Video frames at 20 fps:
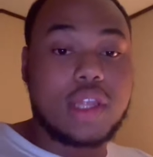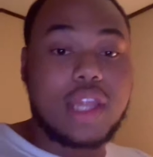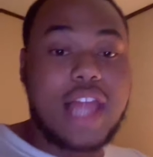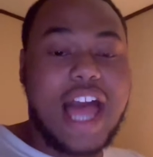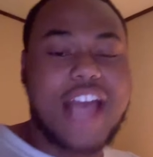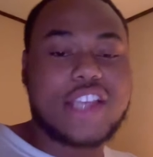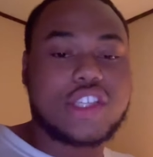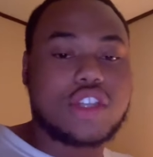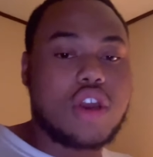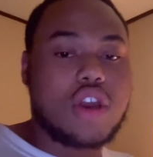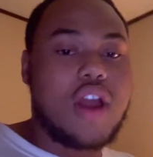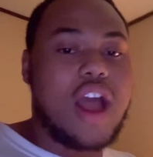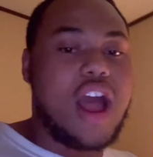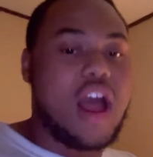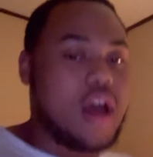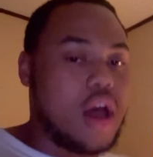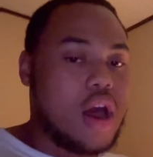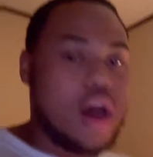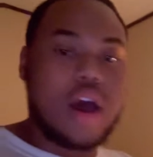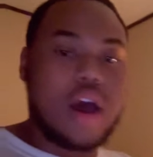last
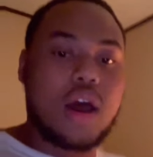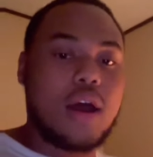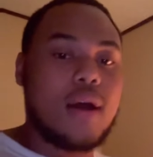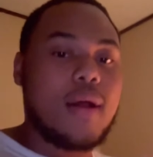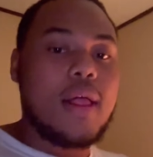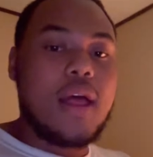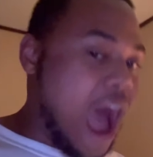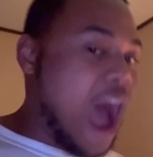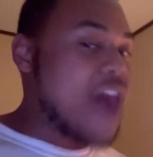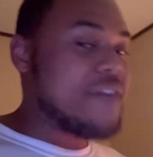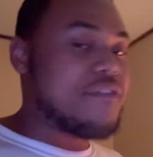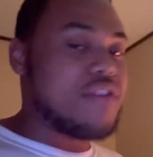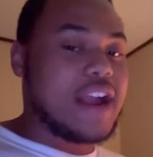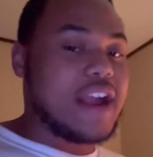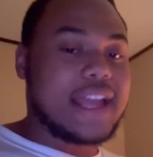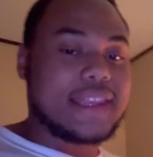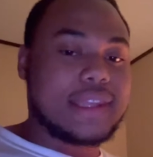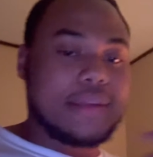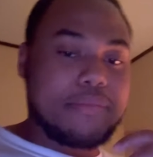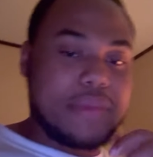girl, I
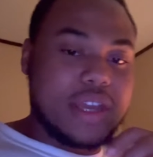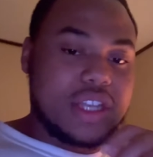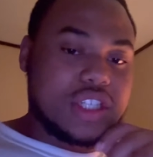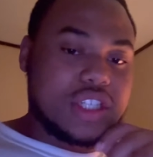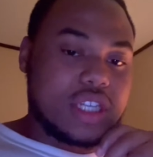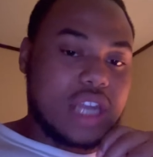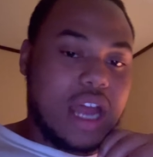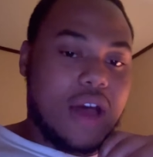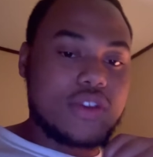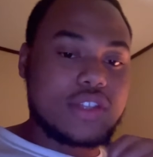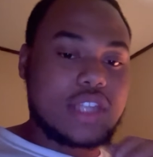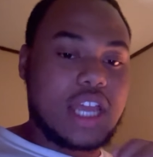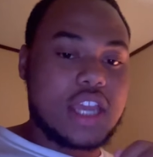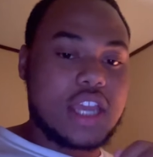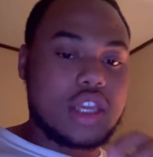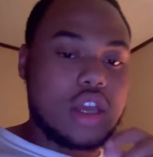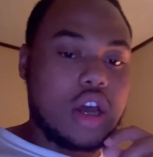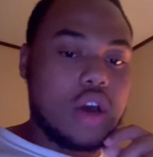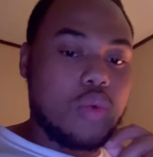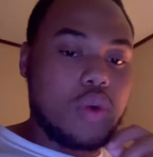forgot to mention. I was like,
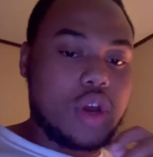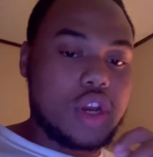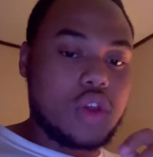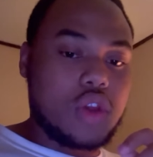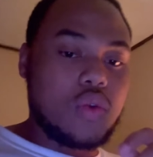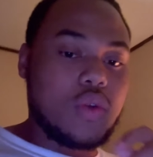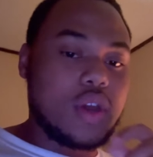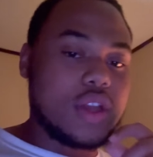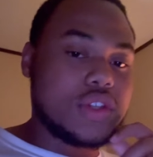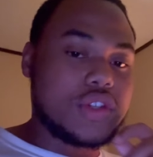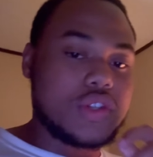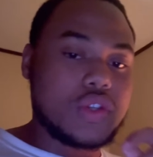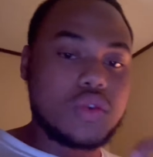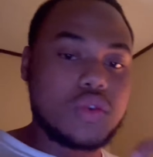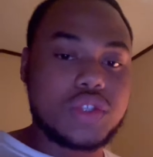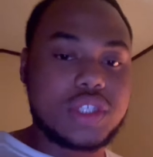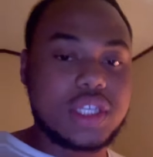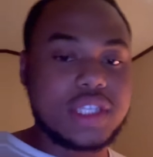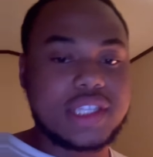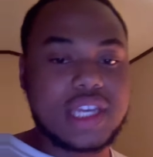yo, what are you into?
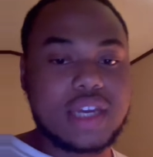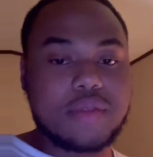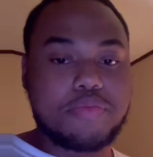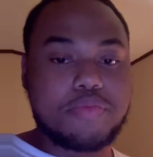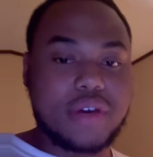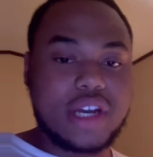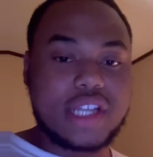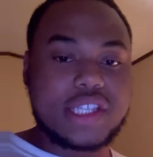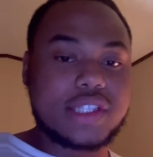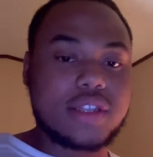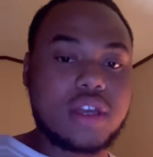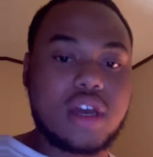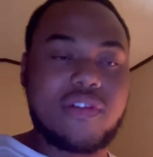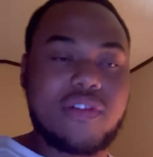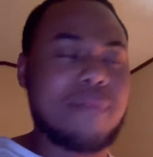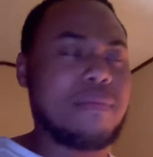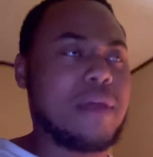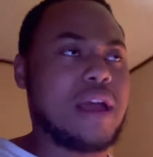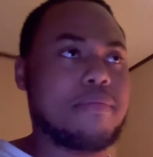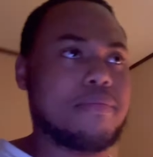She said butt stuff.
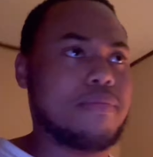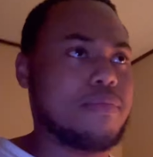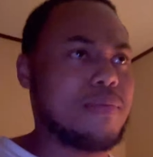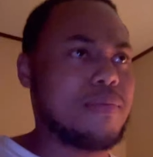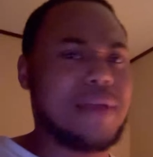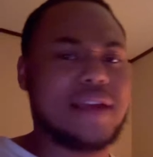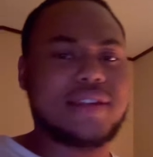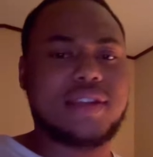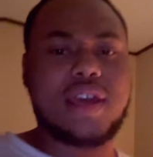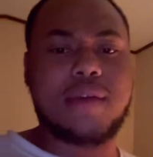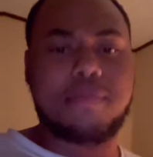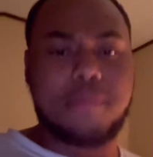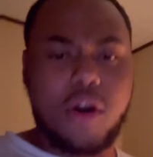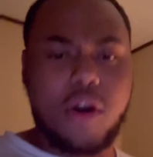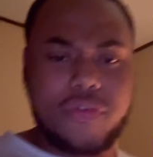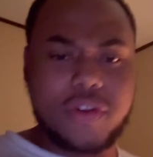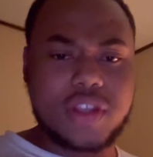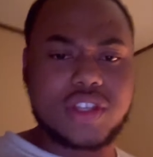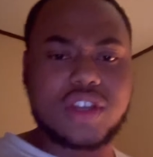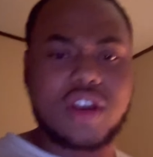I'm like, damn, both
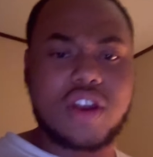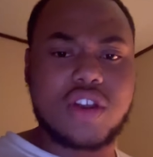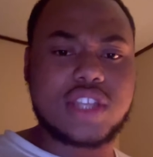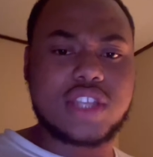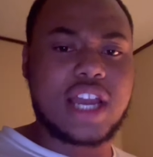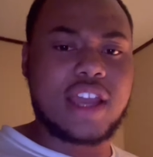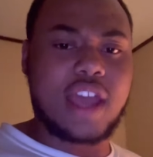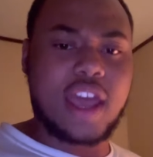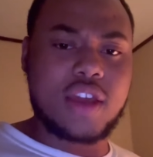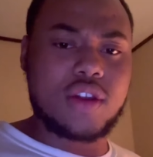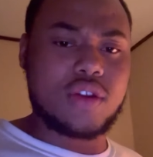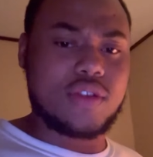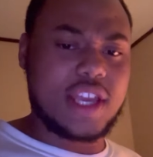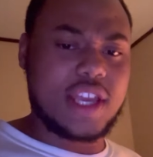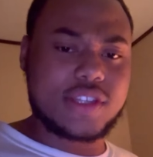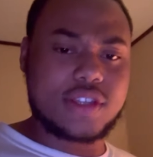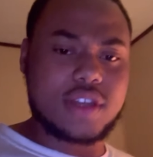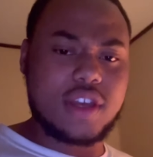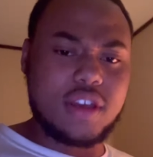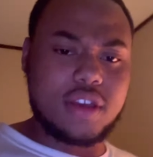of these girls like anal.
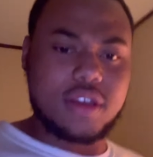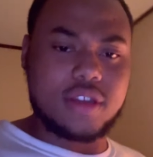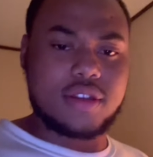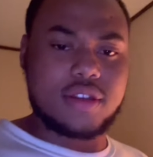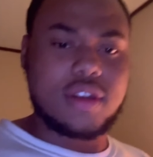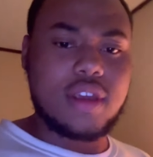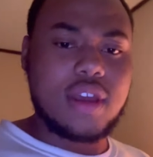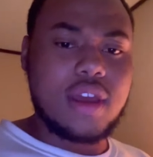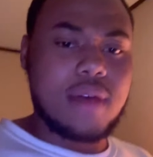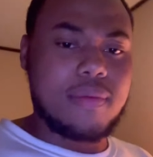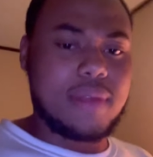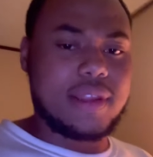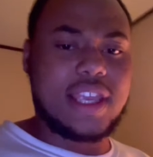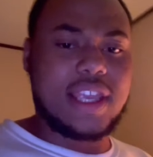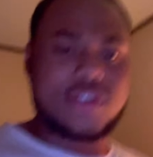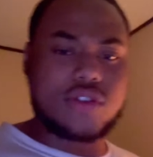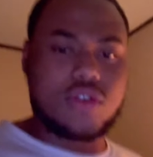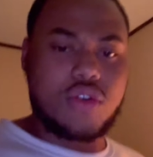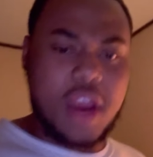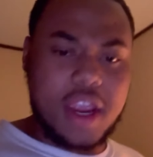That's good. I'm like,
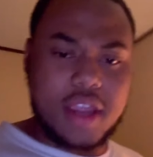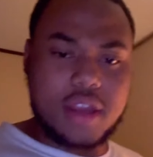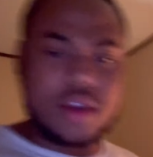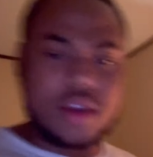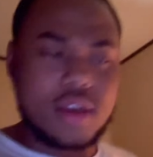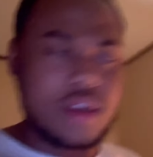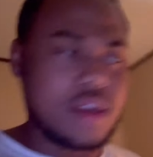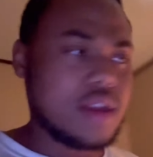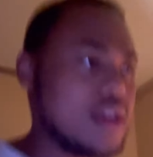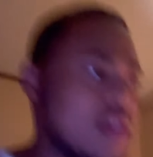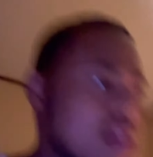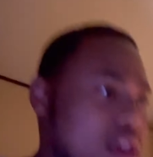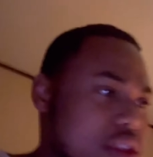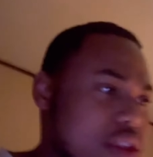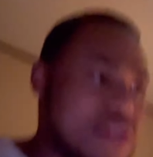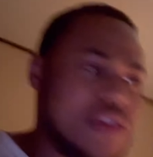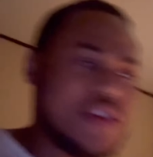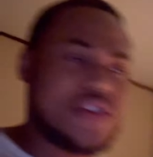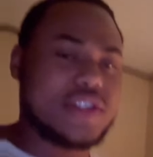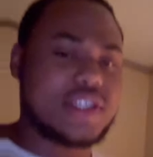that's great.
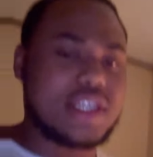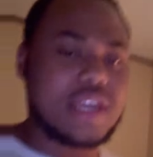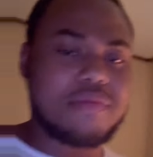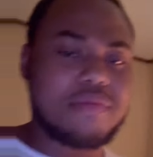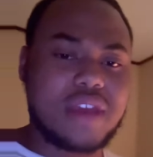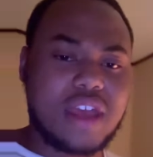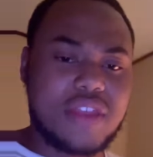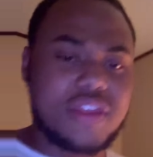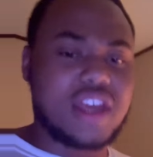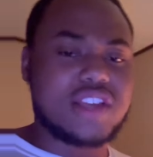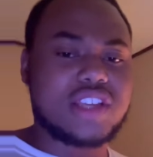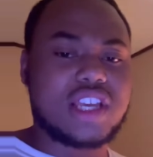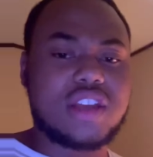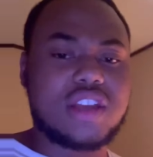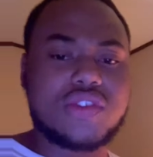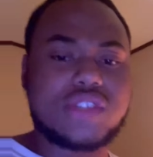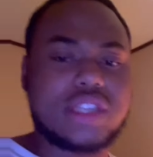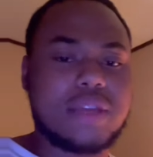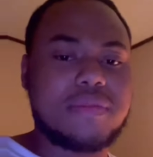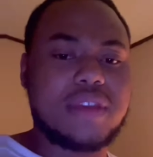Then she sent me, and then I was like, yo,
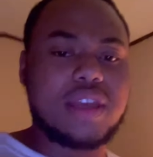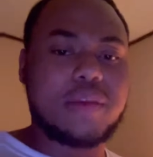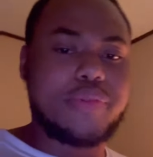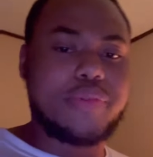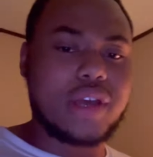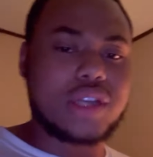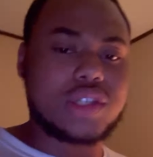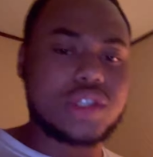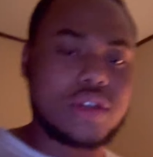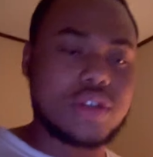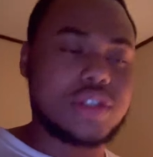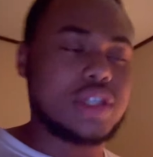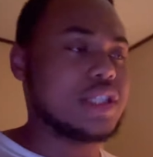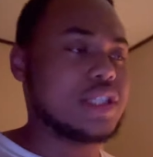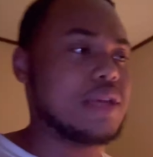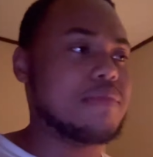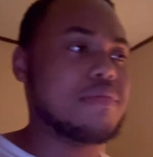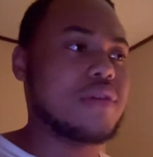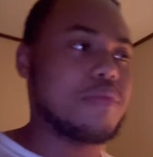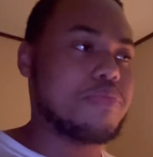send me a picture. She
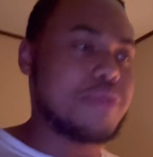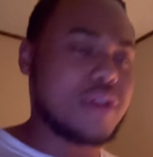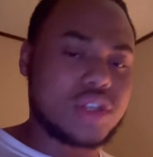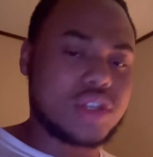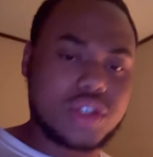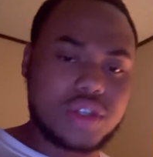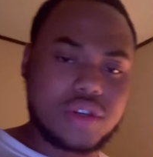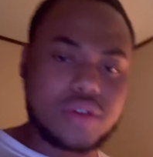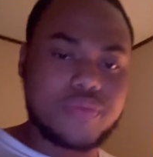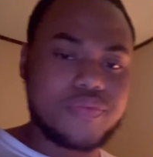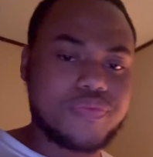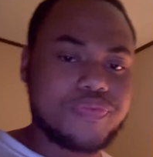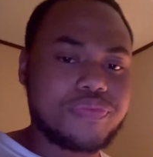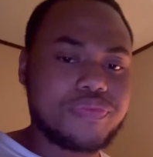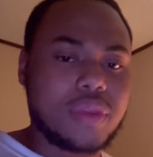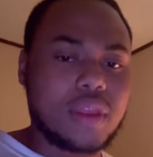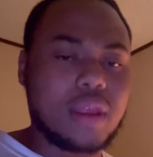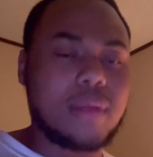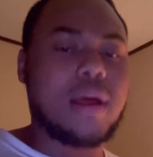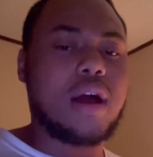sent me a picture.
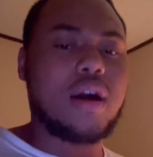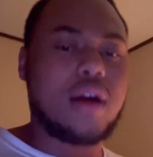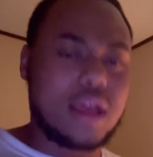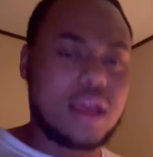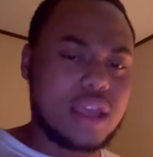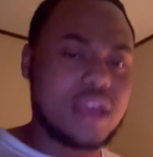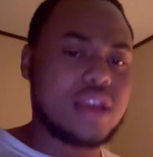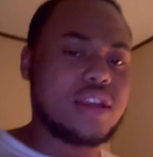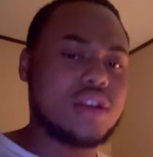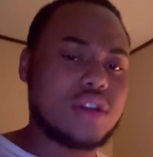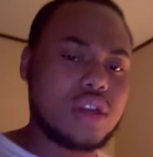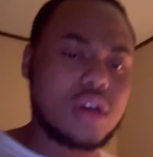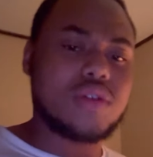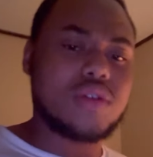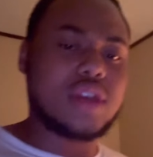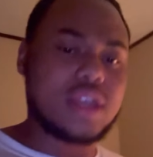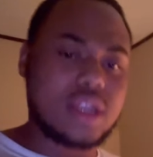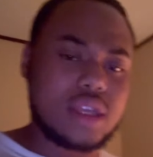I'm like, oh, and you know,